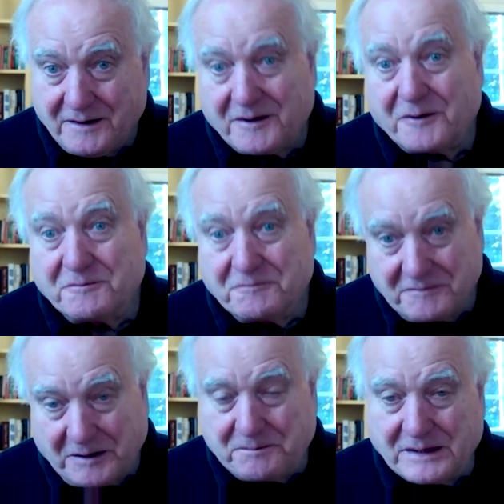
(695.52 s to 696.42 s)
though
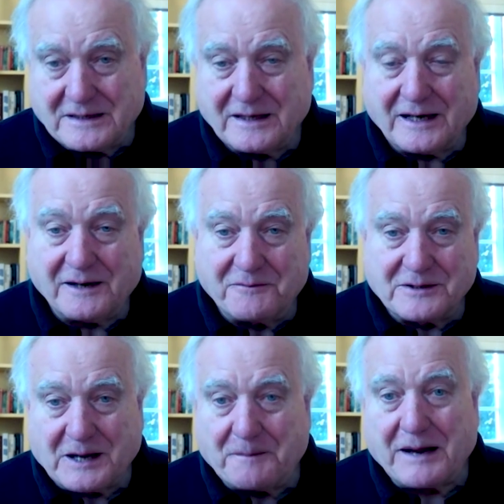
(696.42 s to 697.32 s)
admittedly it
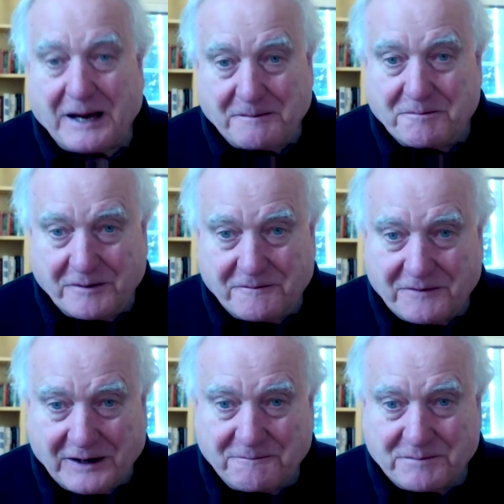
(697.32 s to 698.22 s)
was up
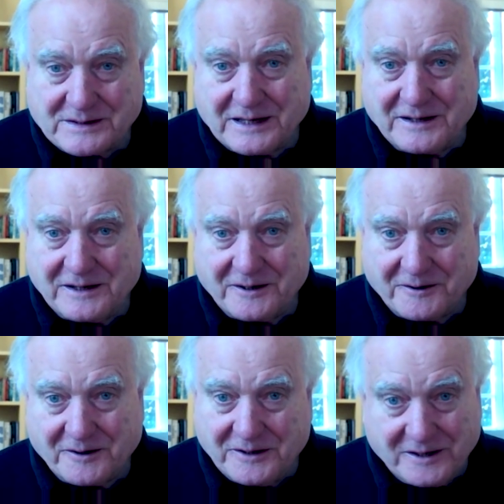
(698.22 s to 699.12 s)
8.5% year
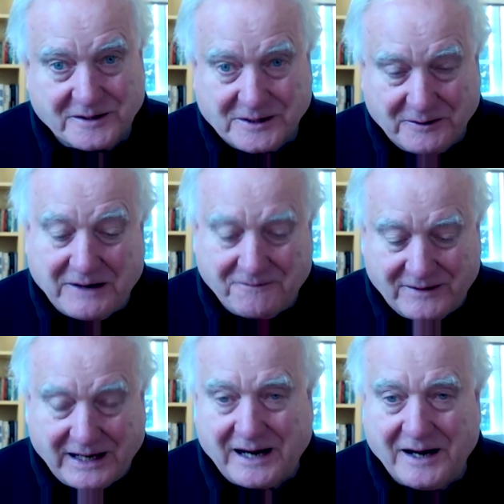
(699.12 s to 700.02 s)
on year. So even
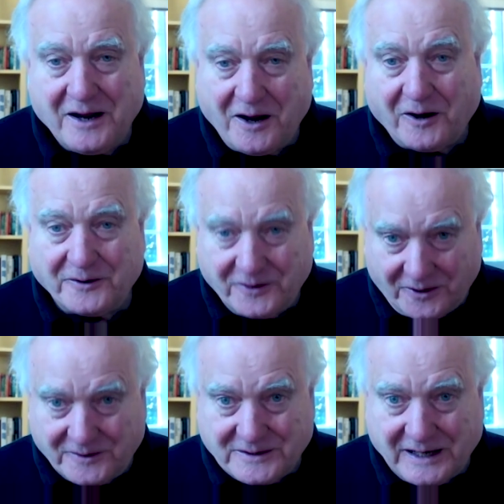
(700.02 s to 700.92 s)
they are
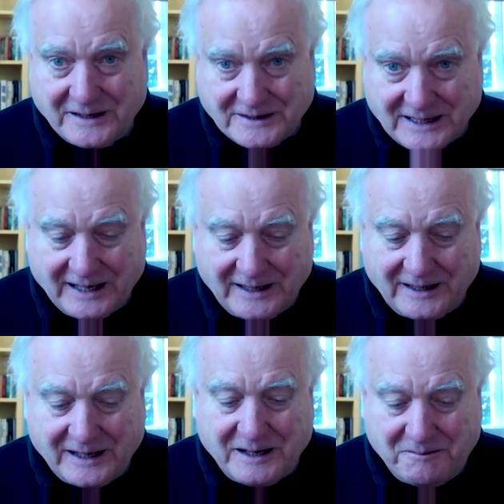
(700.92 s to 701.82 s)
not
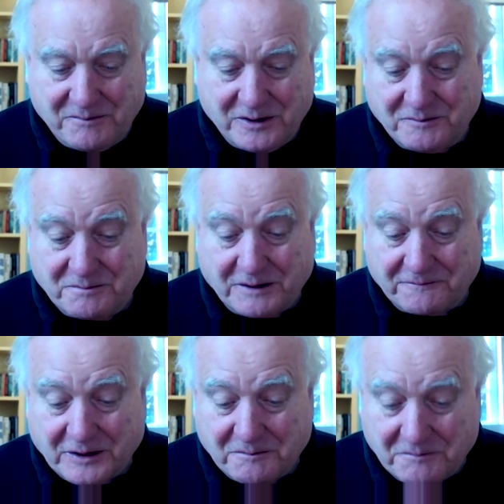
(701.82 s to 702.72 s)
entirely immune. But
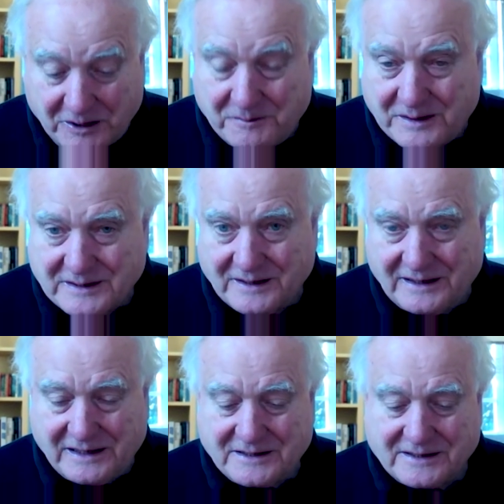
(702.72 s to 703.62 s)
for the moment, at
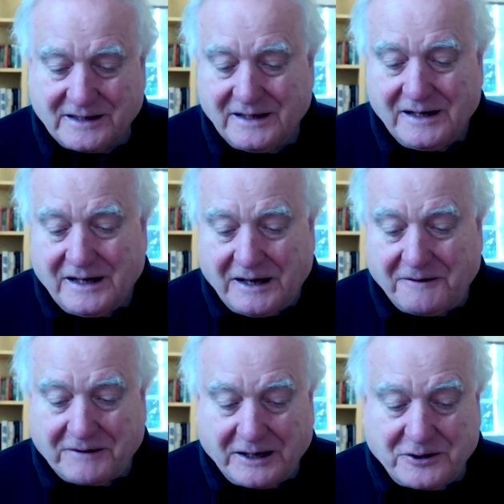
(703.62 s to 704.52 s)
least,
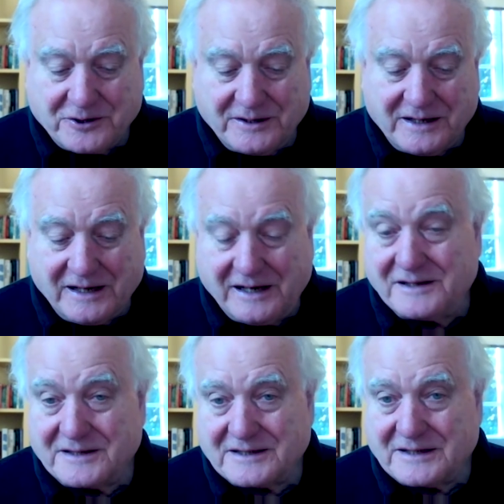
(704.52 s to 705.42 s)
inflation
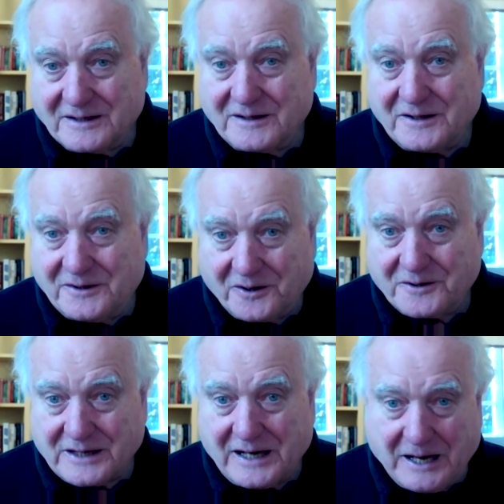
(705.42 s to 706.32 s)
is still
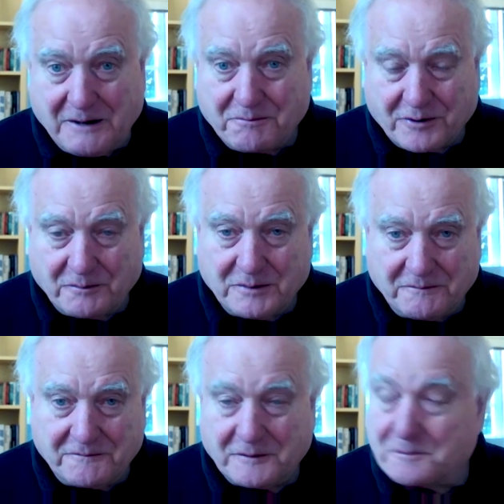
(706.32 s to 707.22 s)
not a
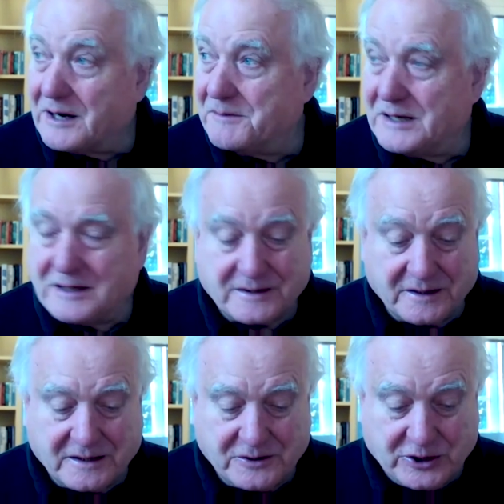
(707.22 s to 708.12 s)
problem for Prime Minister
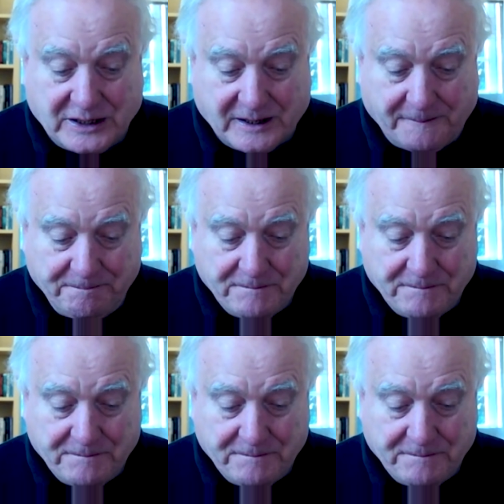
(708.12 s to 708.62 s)
Kishida.